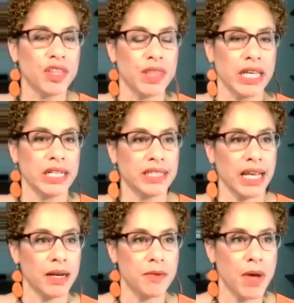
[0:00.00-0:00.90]
things
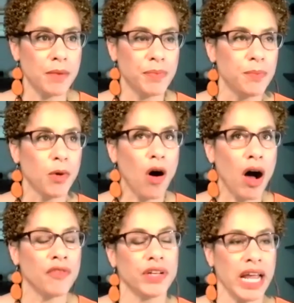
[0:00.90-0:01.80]
that people
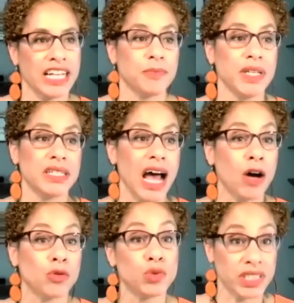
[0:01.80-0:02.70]
often ask me is how
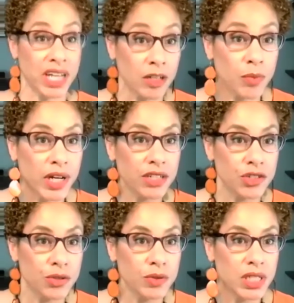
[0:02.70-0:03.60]
to celebrate
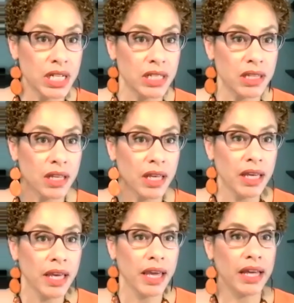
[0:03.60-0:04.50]
Juneteenth
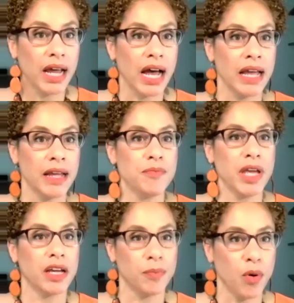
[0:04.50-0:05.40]
and I
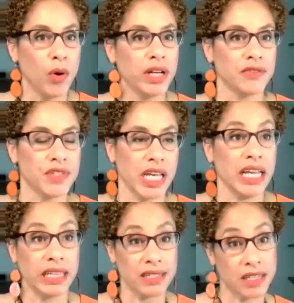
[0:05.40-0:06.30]
make a point of
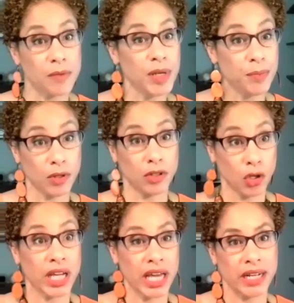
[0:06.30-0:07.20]
saying that some people
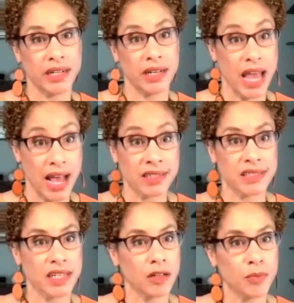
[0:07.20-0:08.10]
look at it as a
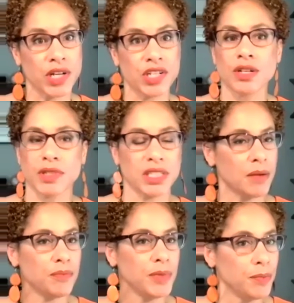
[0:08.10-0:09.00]
celebration, but
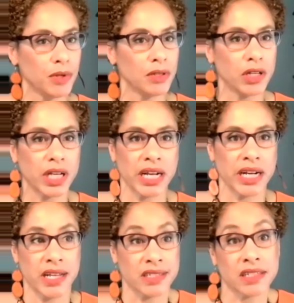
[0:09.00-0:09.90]
some people look at
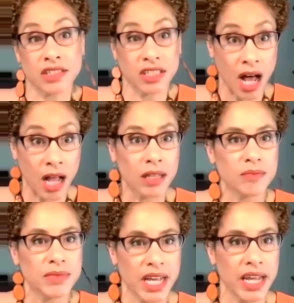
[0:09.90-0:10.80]
it as a
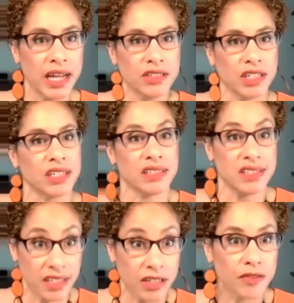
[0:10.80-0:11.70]
solemn day to
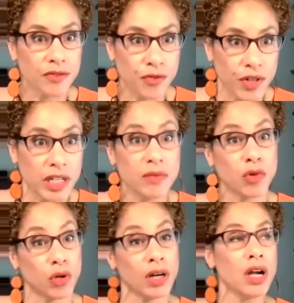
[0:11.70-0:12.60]
consider freedom
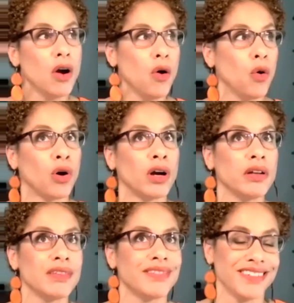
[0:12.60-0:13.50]
or or
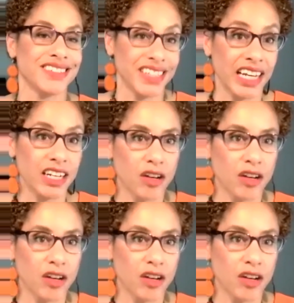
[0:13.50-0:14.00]
the state